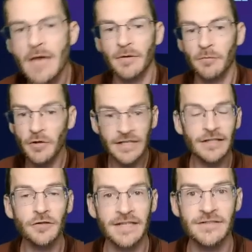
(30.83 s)
But we're going to
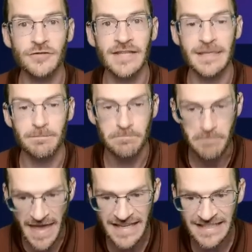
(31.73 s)
look into the
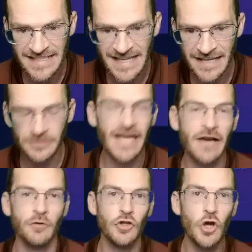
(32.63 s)
mega sale.
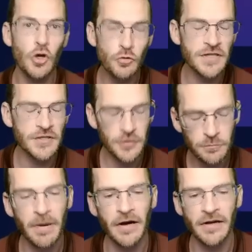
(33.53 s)
Now, no
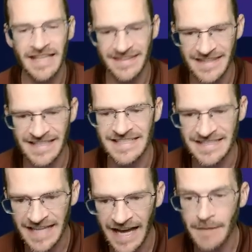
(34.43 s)
coupon this
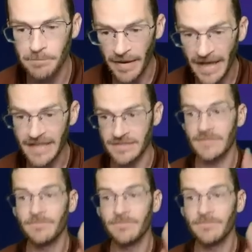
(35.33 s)
time, but